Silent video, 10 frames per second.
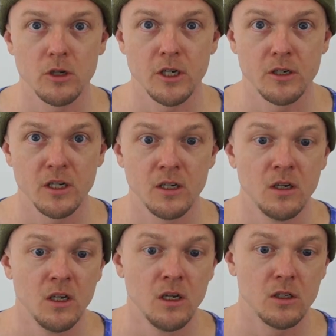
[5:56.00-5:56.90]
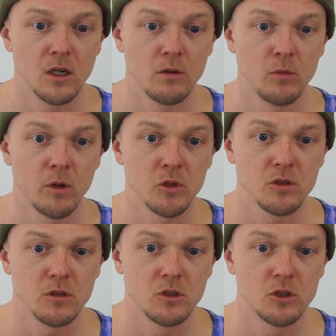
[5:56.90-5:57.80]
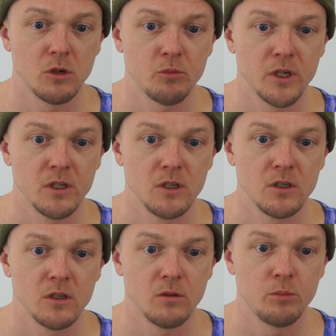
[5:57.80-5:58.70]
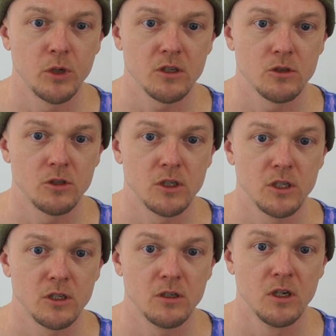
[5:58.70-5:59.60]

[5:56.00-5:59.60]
area, I'm just going to jump right into the picture here.